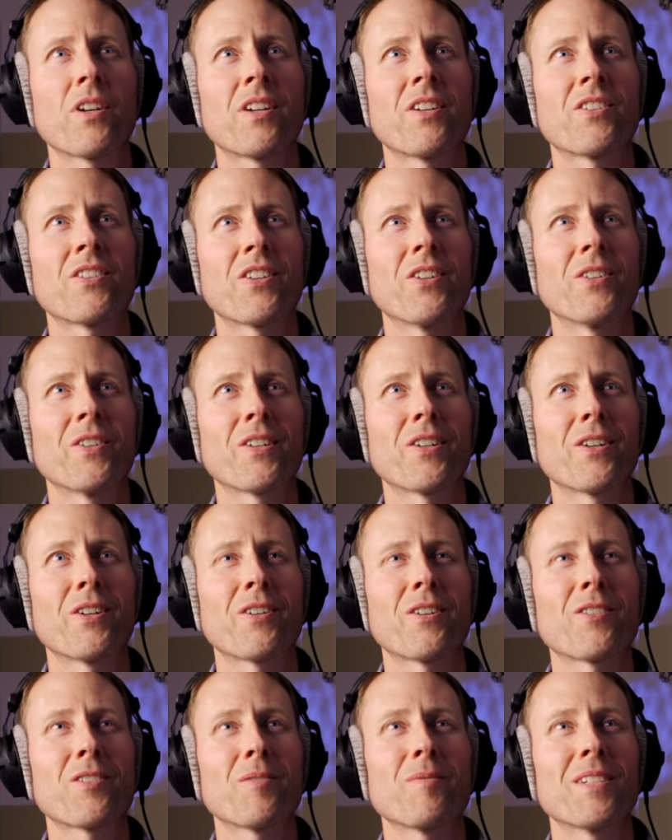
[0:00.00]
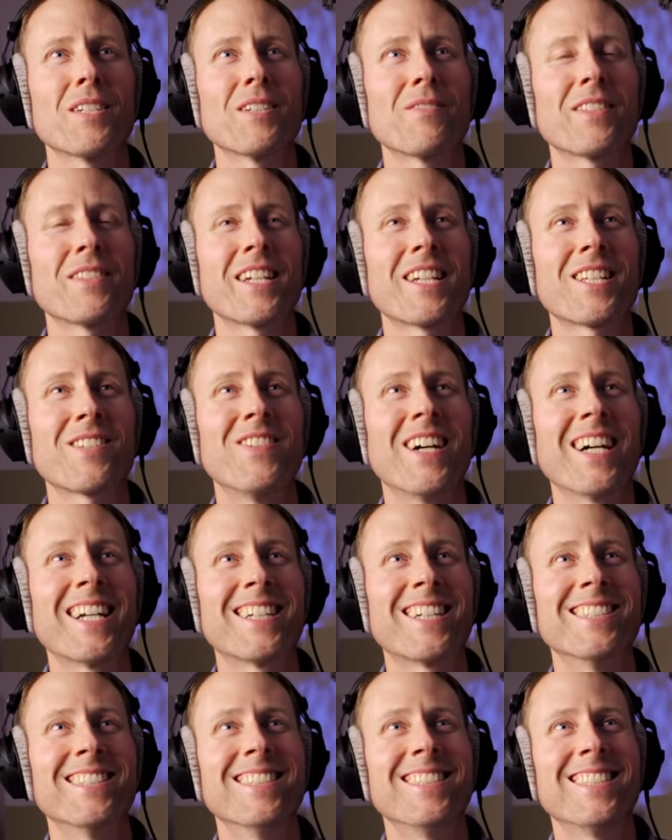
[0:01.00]
showing Curtis some love. Thanks,
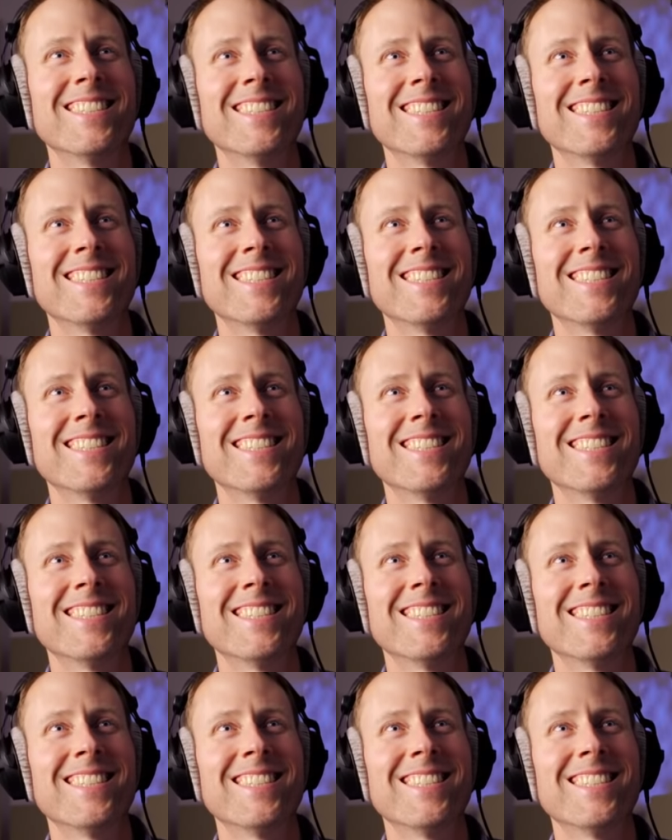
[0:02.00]
Michael.